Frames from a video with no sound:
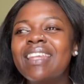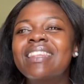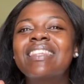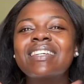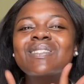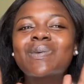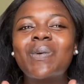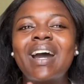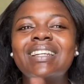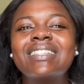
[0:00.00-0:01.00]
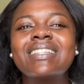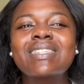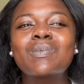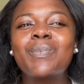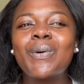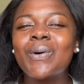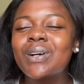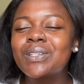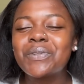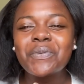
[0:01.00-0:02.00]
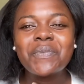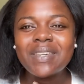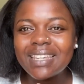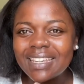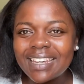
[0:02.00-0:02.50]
This word just spoke to me,